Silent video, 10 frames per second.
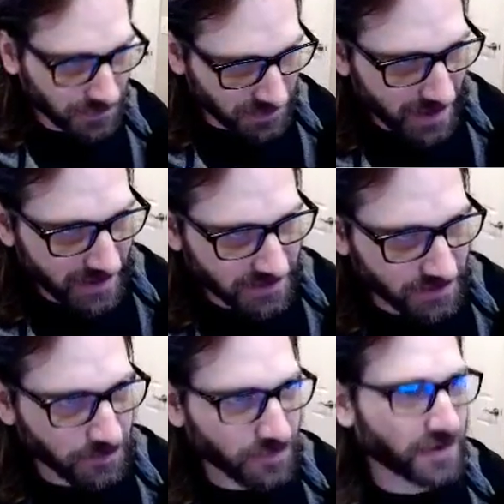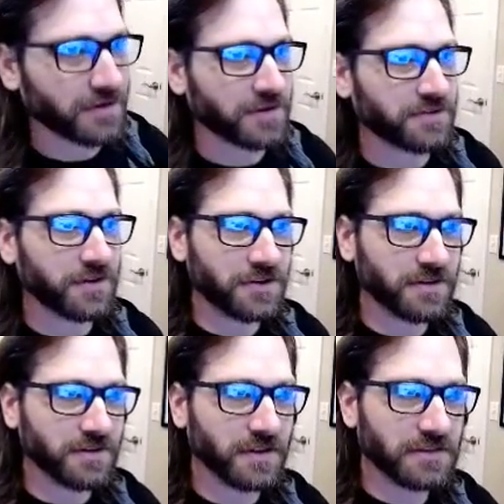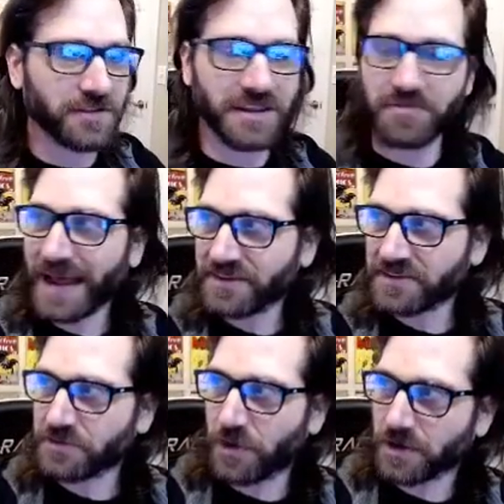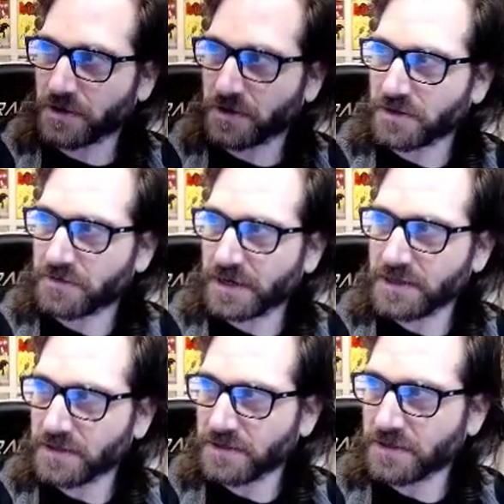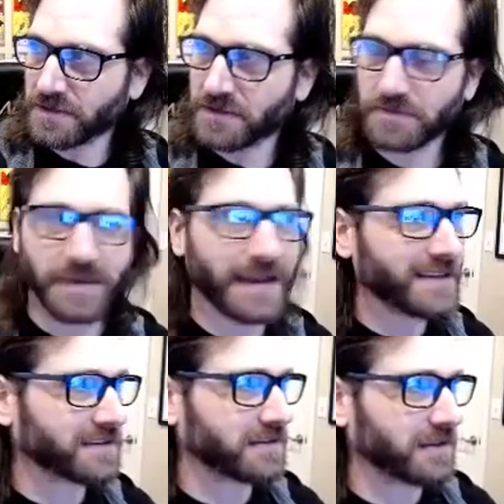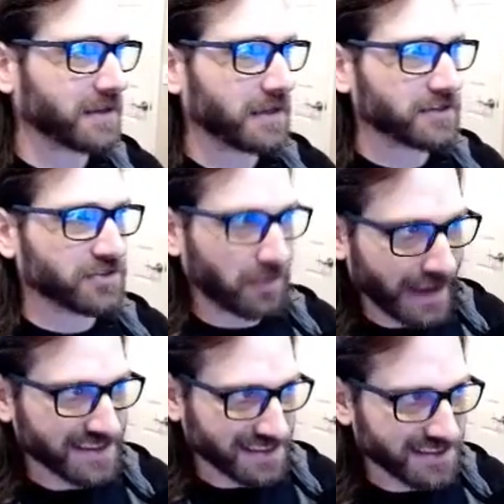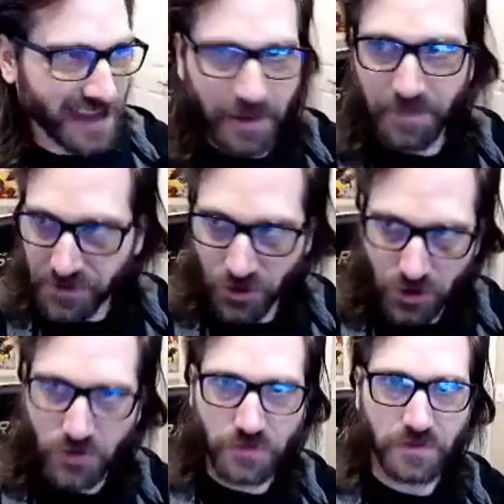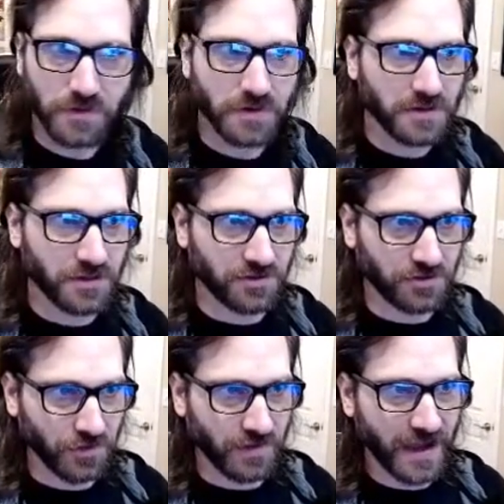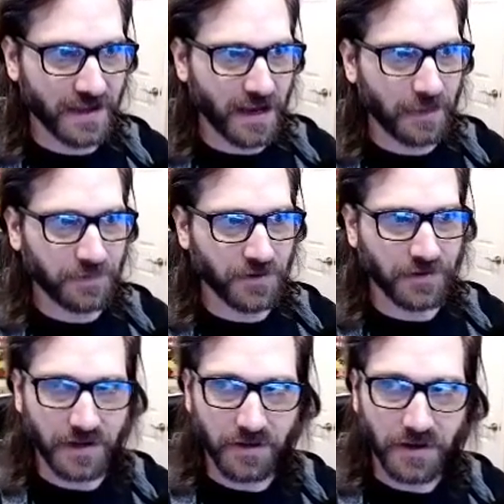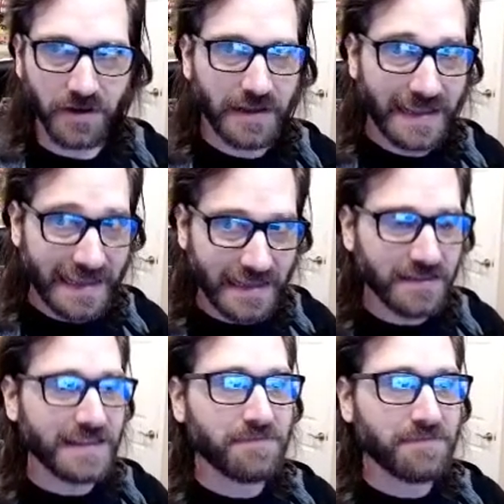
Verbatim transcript: in masks are, are, are searching? So the masks work, right? Masks? So masks stop the coof. Because you've got cops over here in the